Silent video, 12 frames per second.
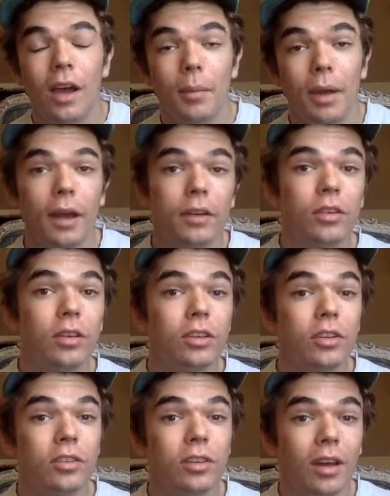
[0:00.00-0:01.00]
I'm actually
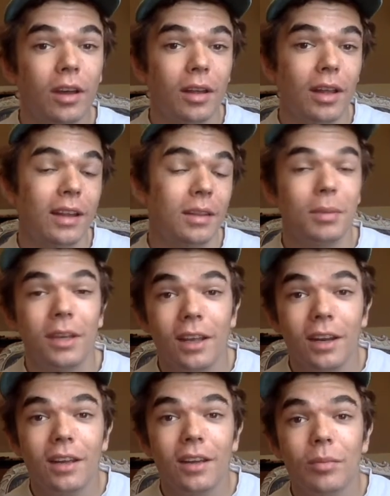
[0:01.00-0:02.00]
just at the
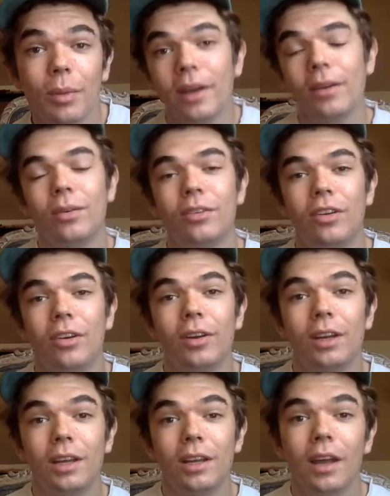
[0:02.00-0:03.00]
beginning of my own
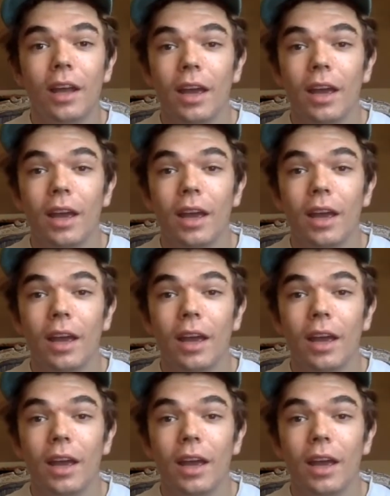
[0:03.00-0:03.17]
journey